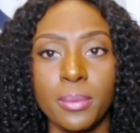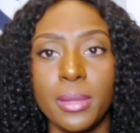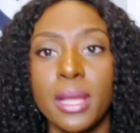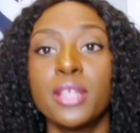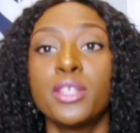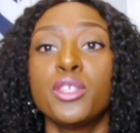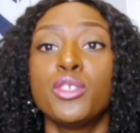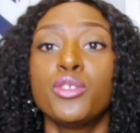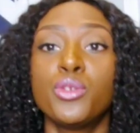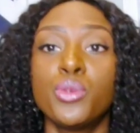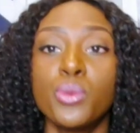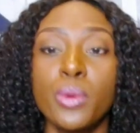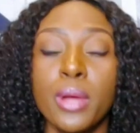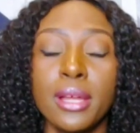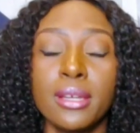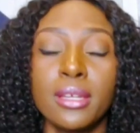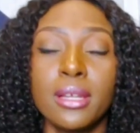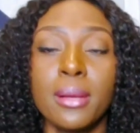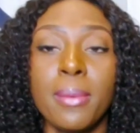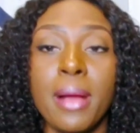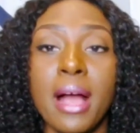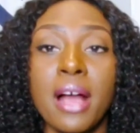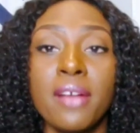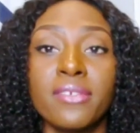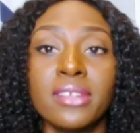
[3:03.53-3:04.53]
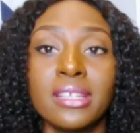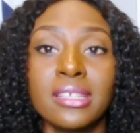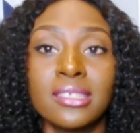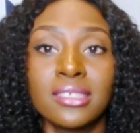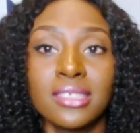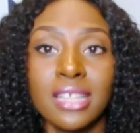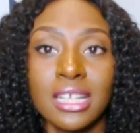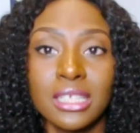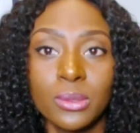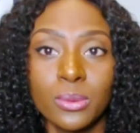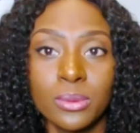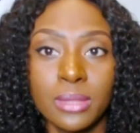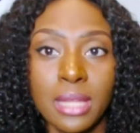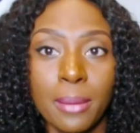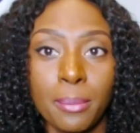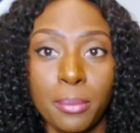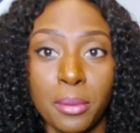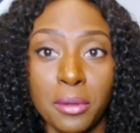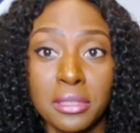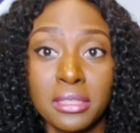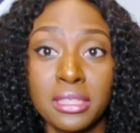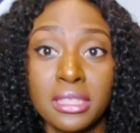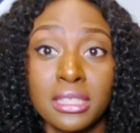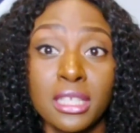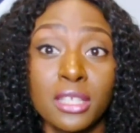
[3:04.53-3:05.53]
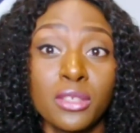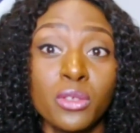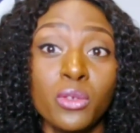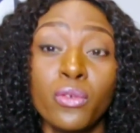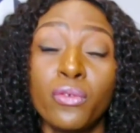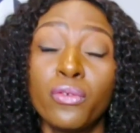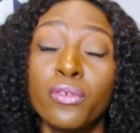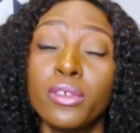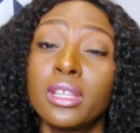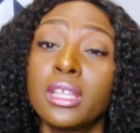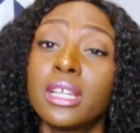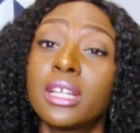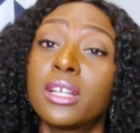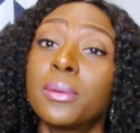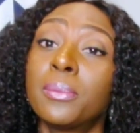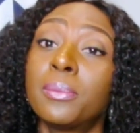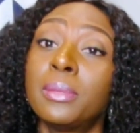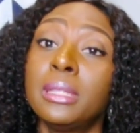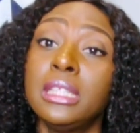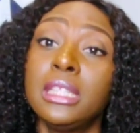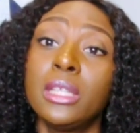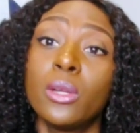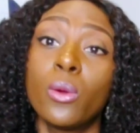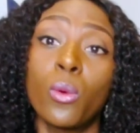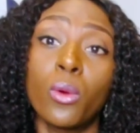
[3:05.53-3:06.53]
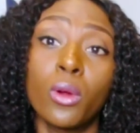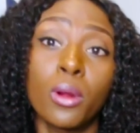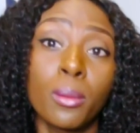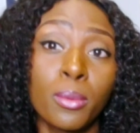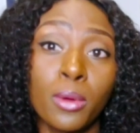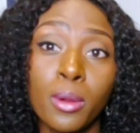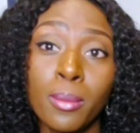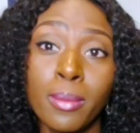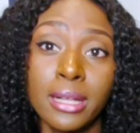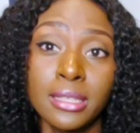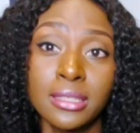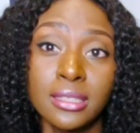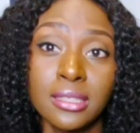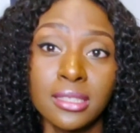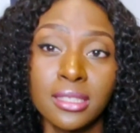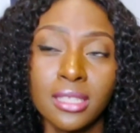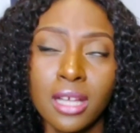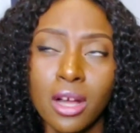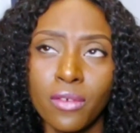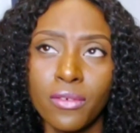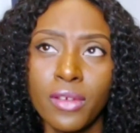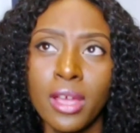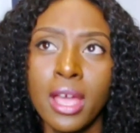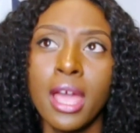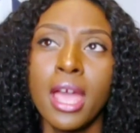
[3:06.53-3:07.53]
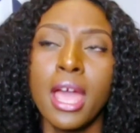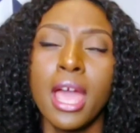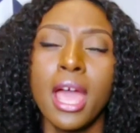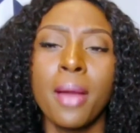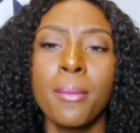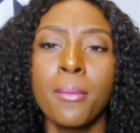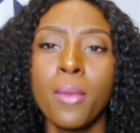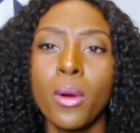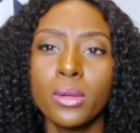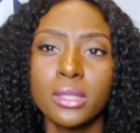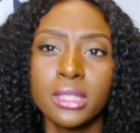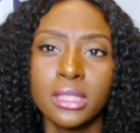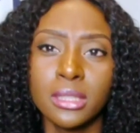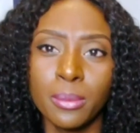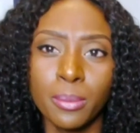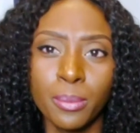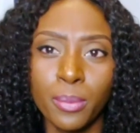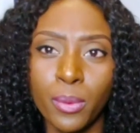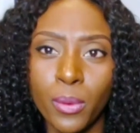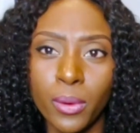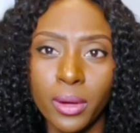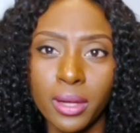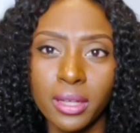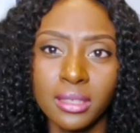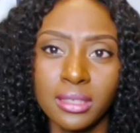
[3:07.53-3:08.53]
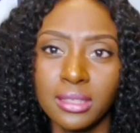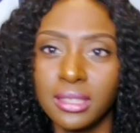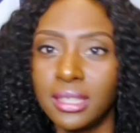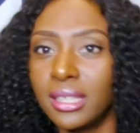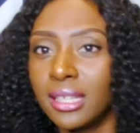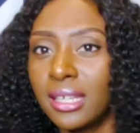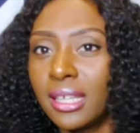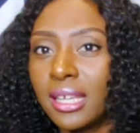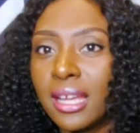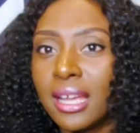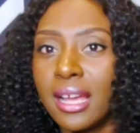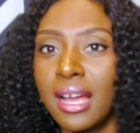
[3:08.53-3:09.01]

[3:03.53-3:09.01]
you do end up having sex with that person, and you feeling completely horrible about yourself, and most importantly,